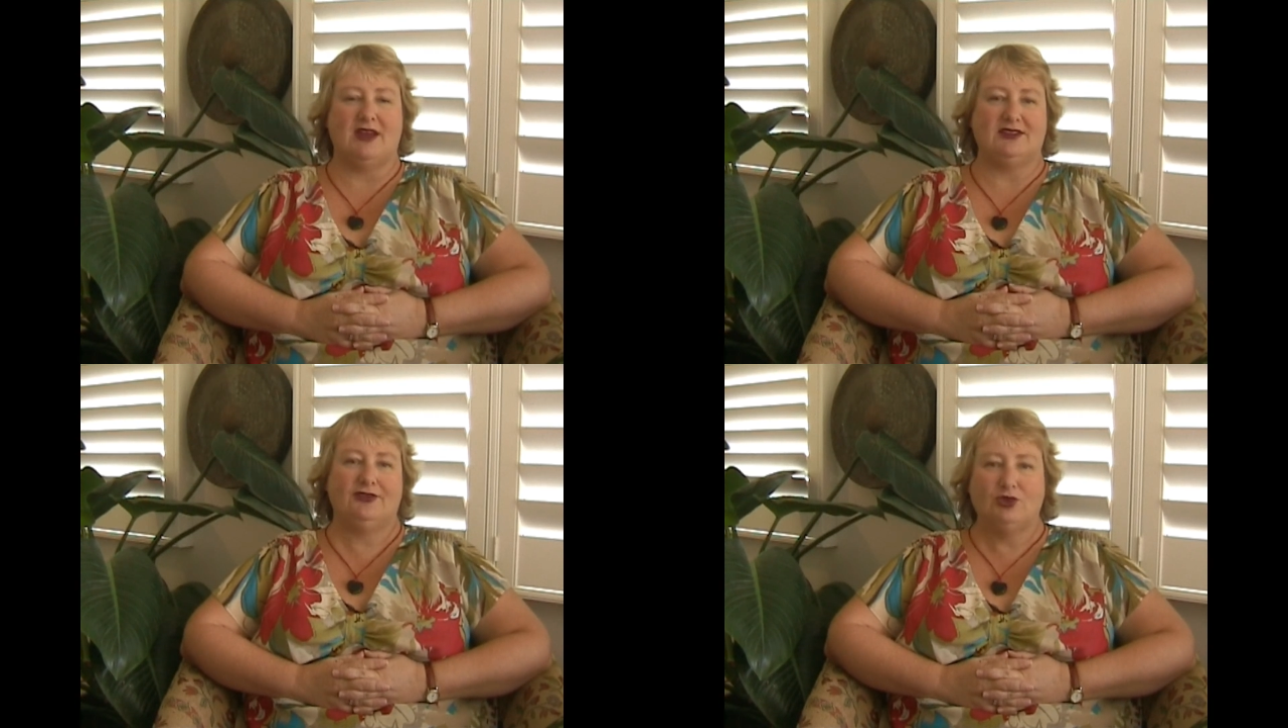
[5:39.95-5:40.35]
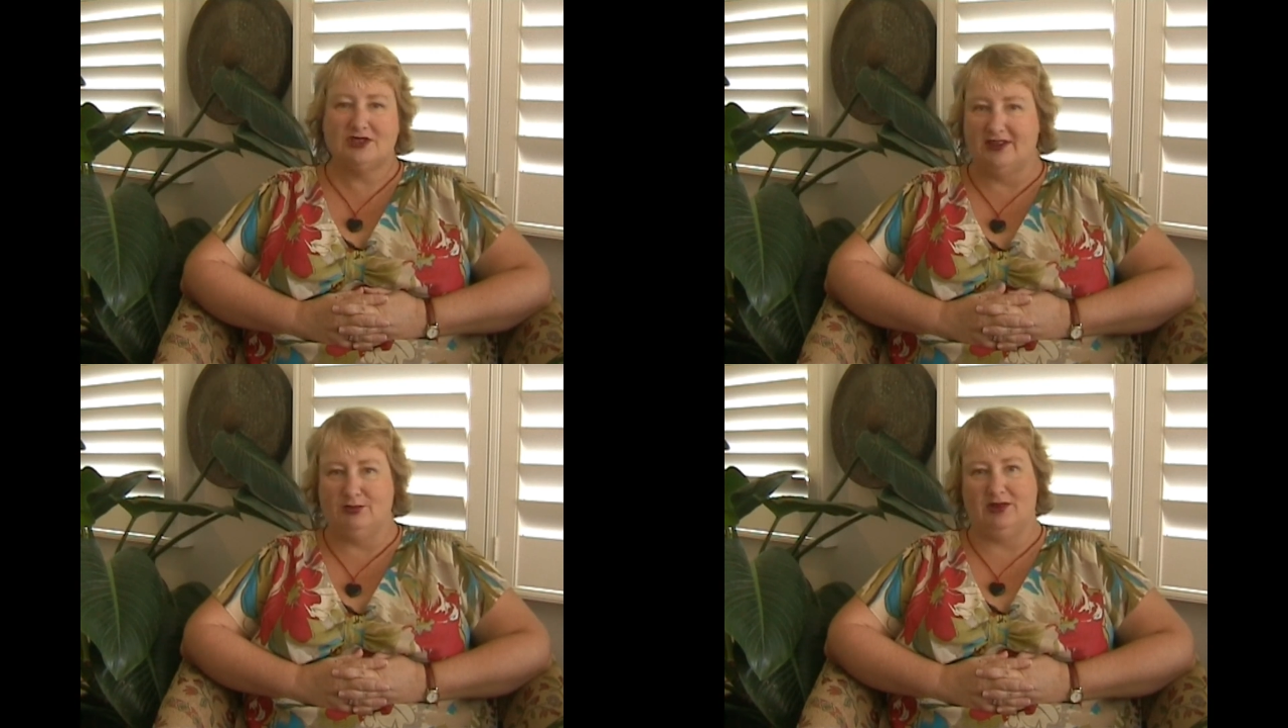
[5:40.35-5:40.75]
as he
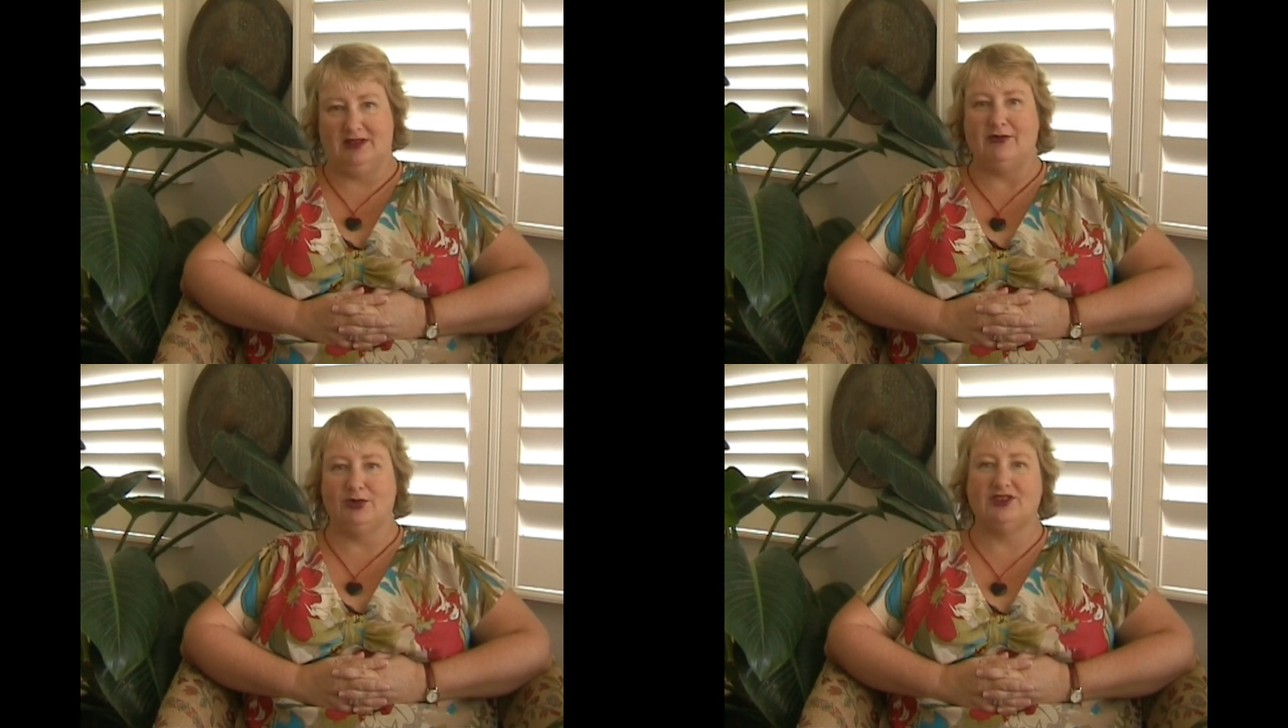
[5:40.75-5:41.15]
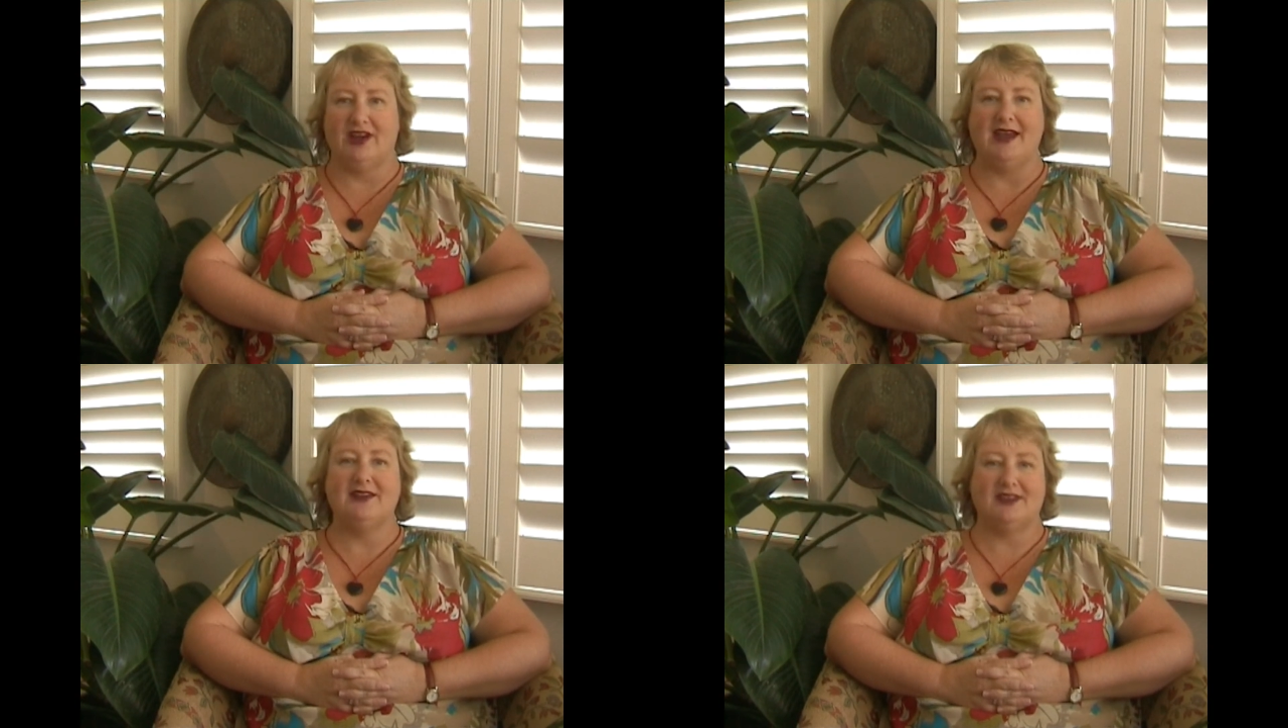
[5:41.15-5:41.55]
falls in love with
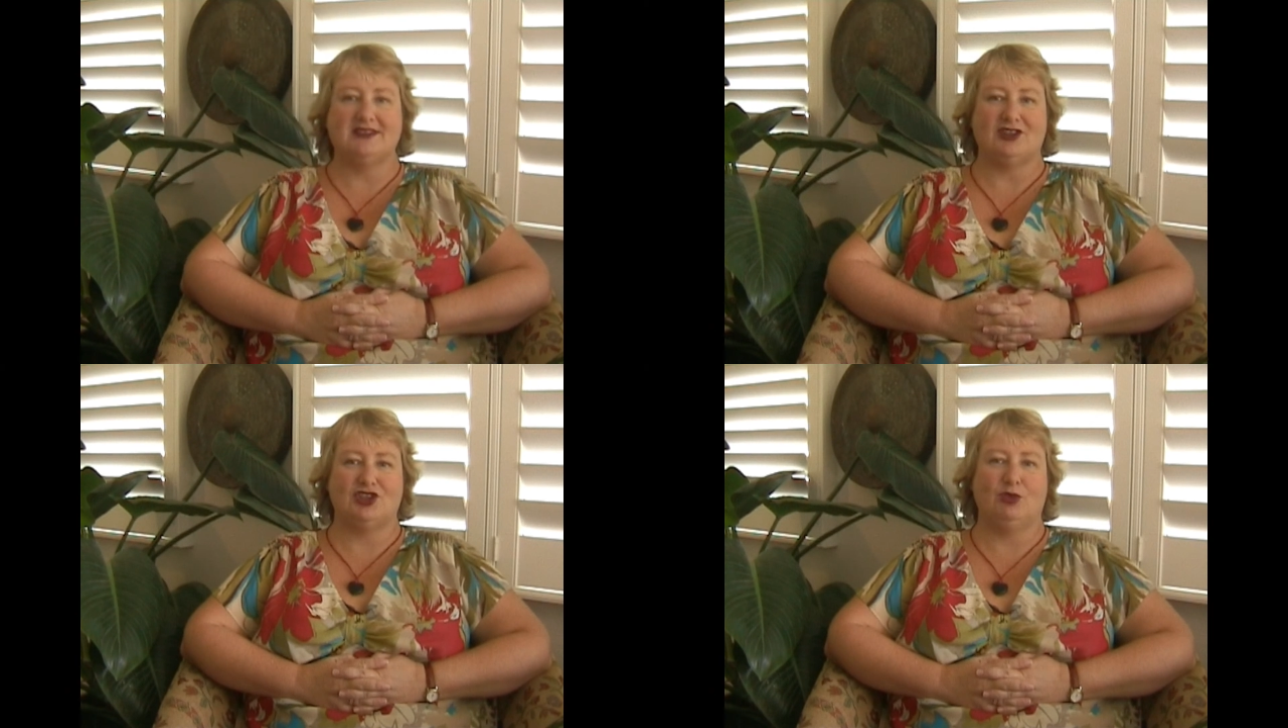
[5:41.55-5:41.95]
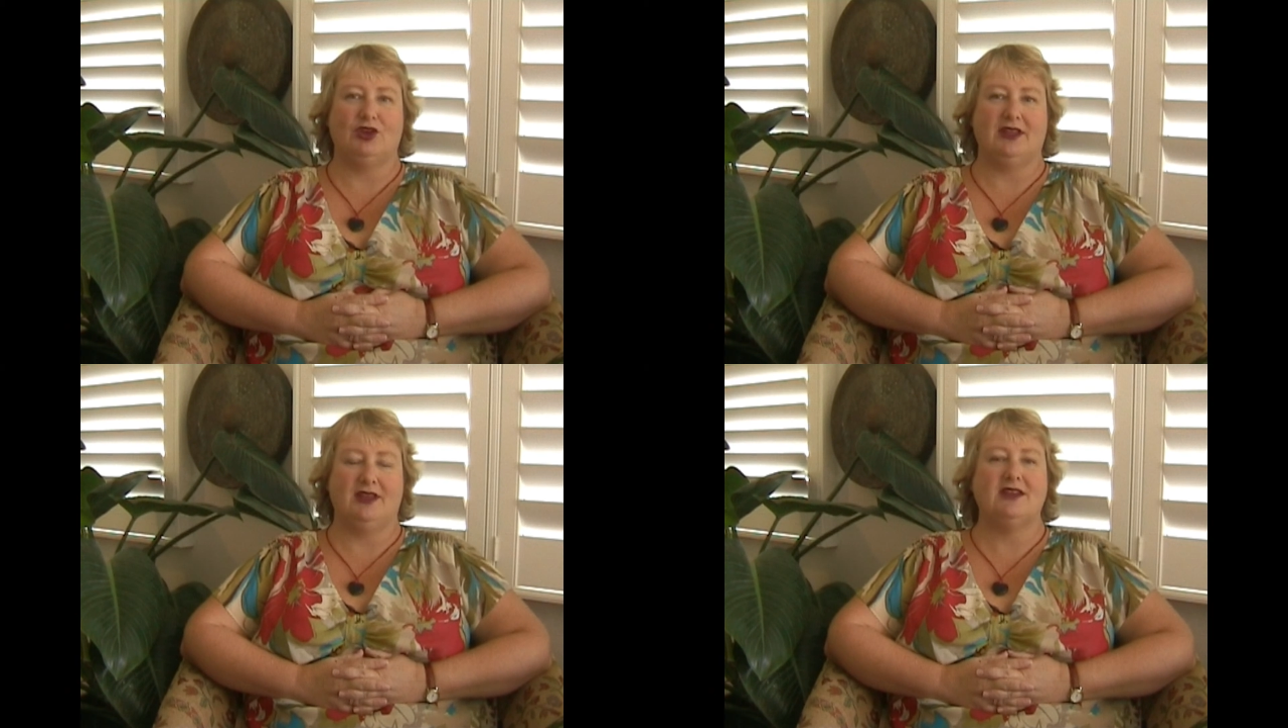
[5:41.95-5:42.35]
Diana, that's actually what
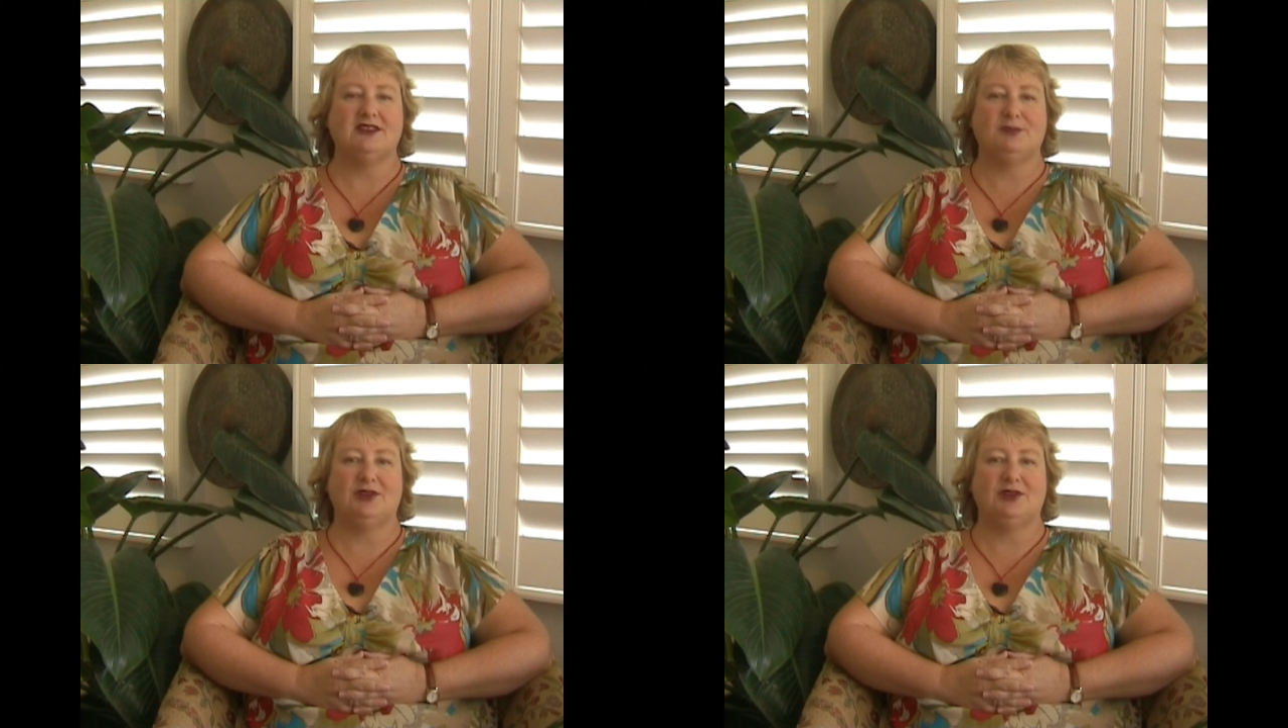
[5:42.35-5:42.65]
he gets.